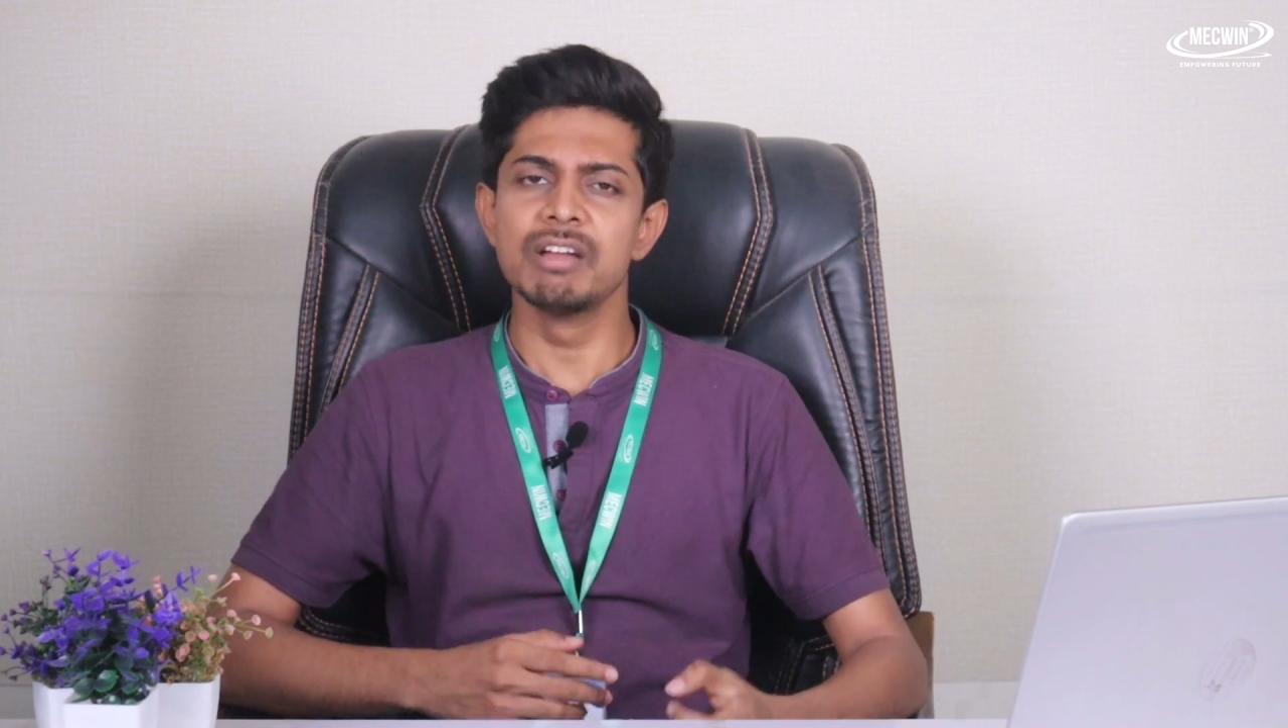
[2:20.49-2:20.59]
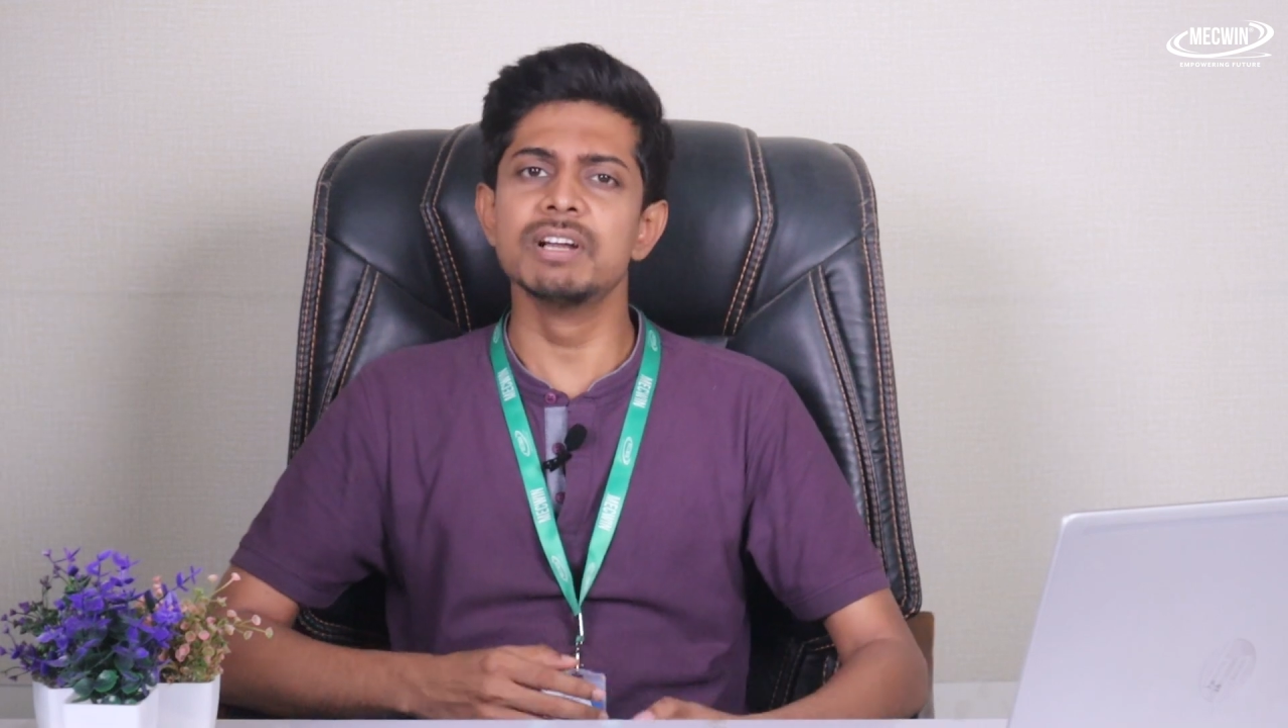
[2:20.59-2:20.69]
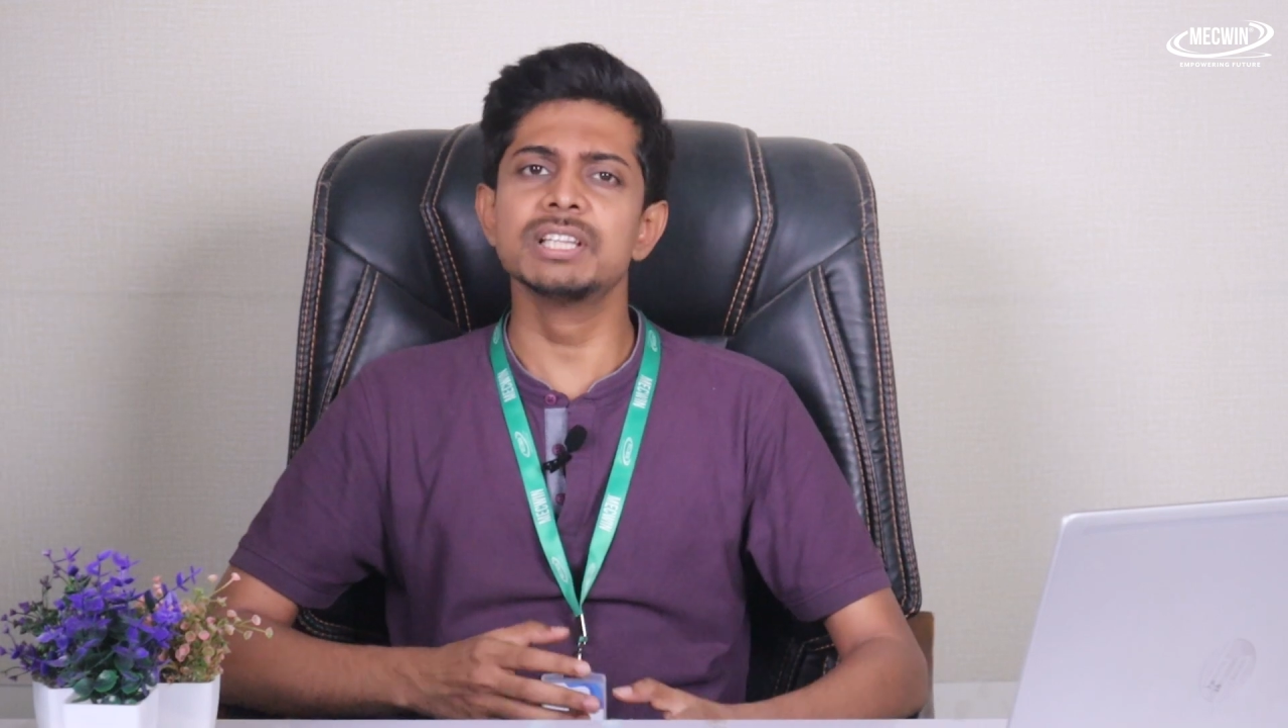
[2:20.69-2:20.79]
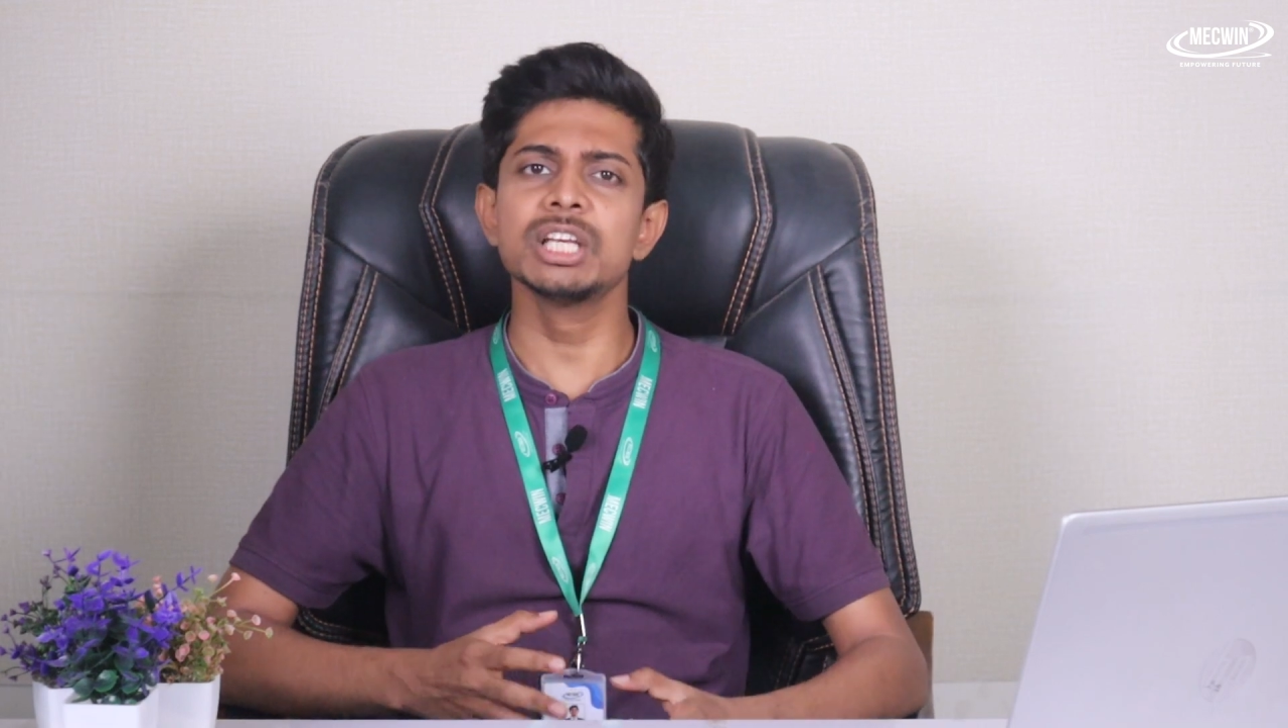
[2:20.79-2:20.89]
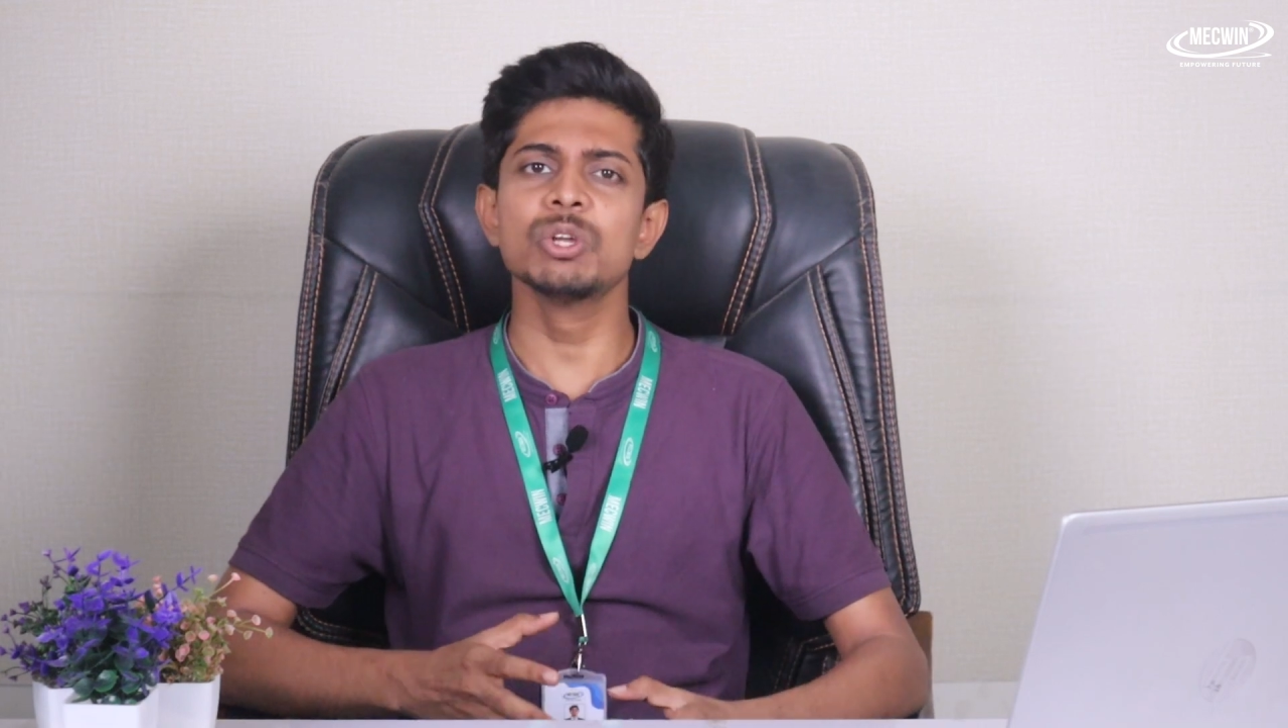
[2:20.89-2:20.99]

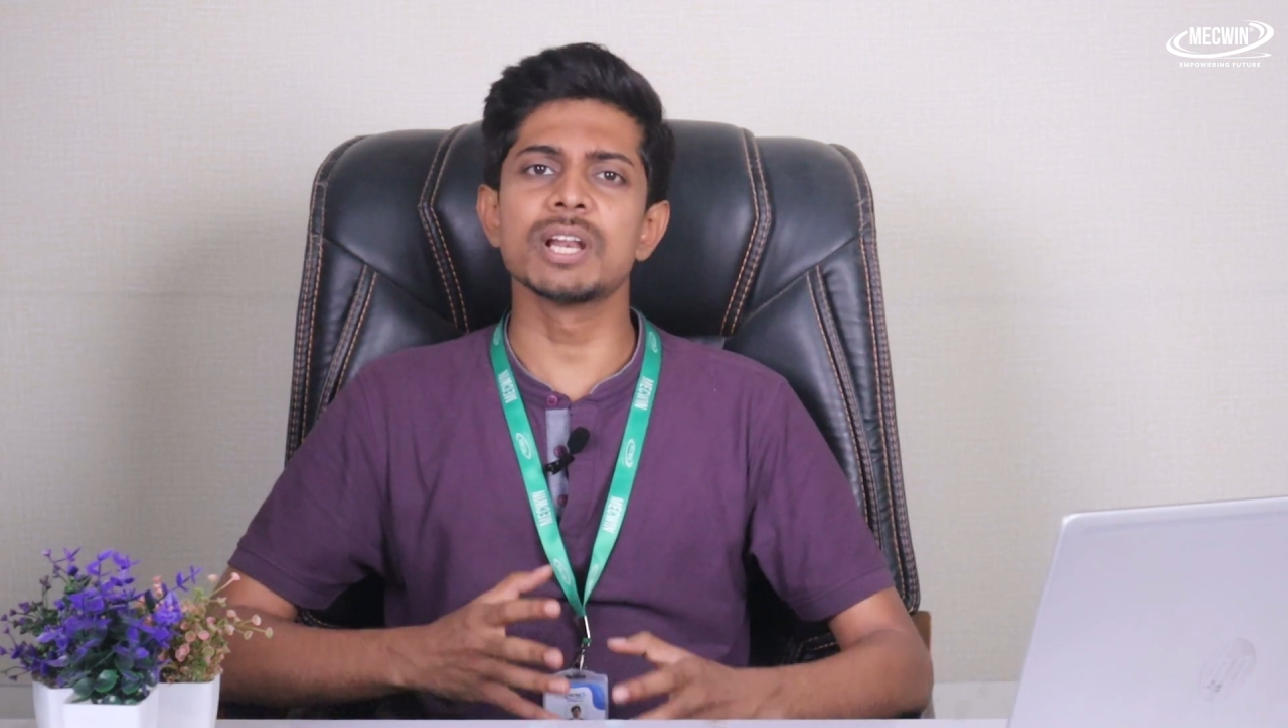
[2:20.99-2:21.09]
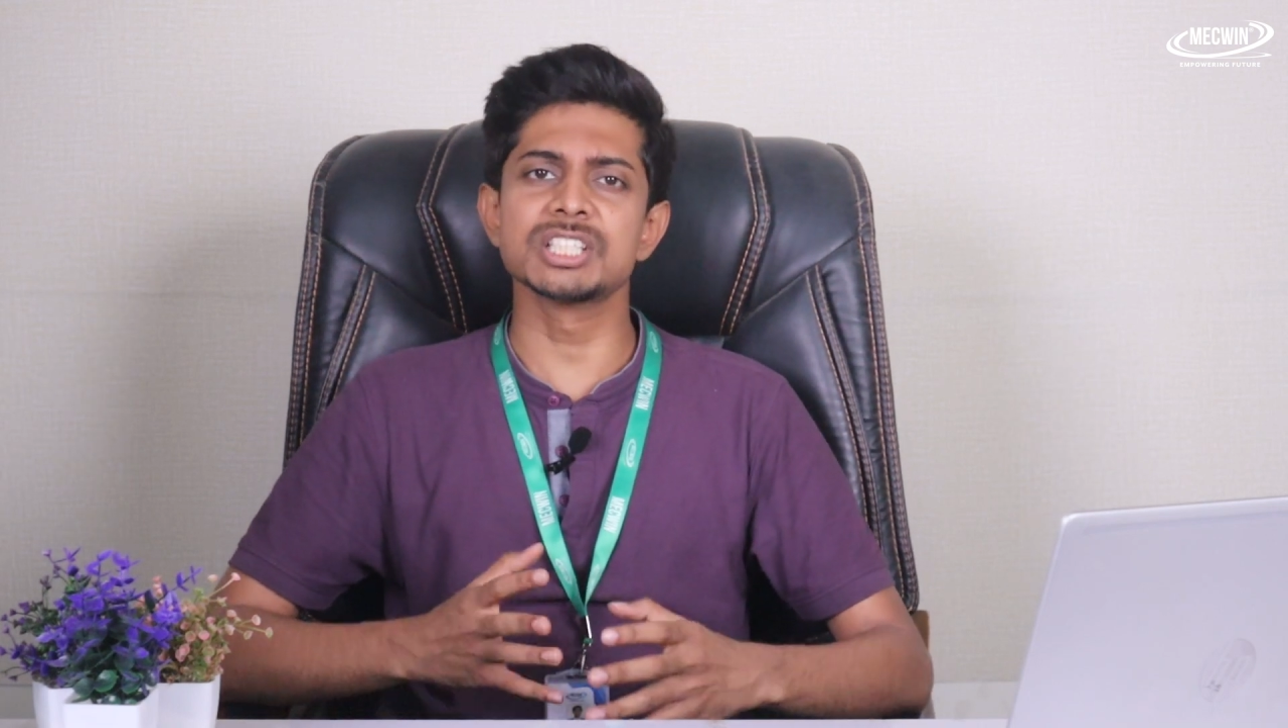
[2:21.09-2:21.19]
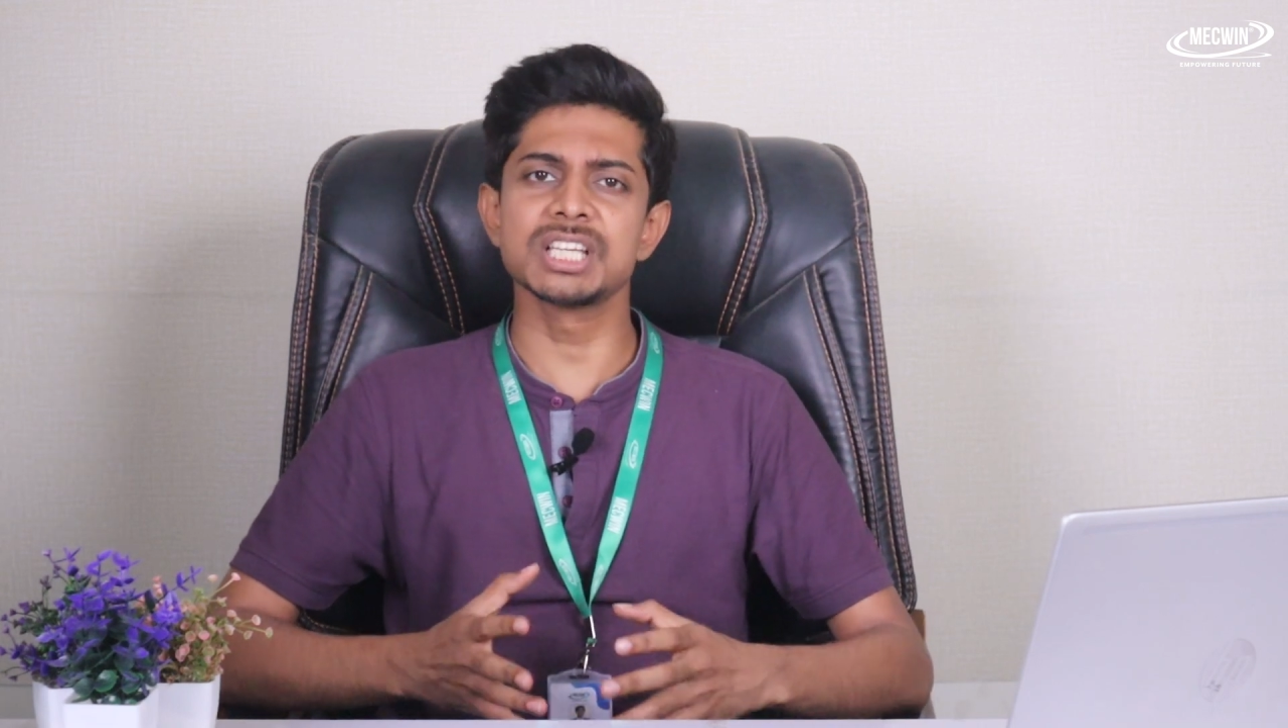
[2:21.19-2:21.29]
Whether you are a